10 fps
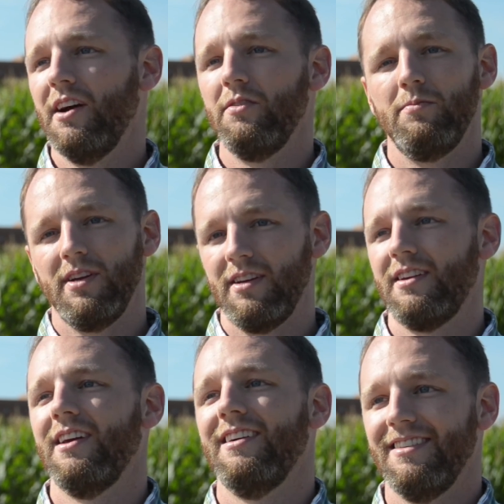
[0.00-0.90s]
that would be
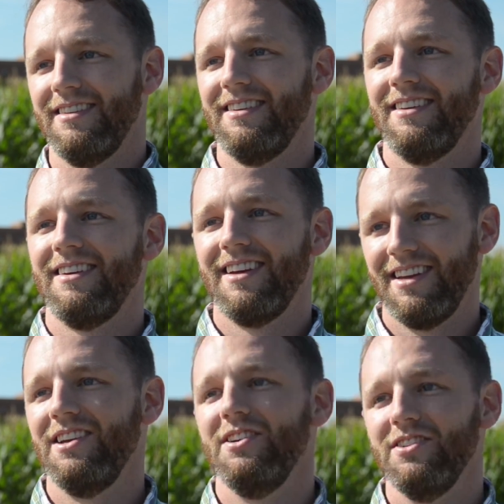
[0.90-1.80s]

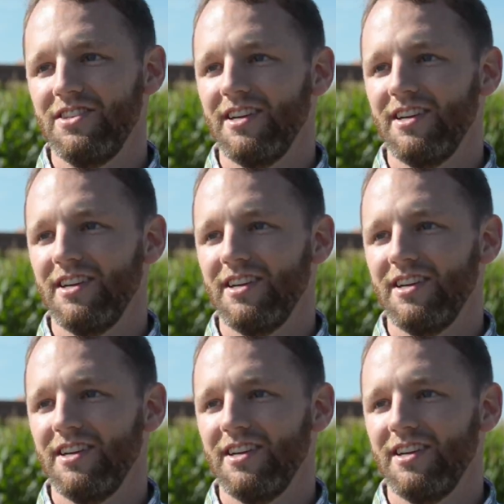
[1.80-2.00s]
huge.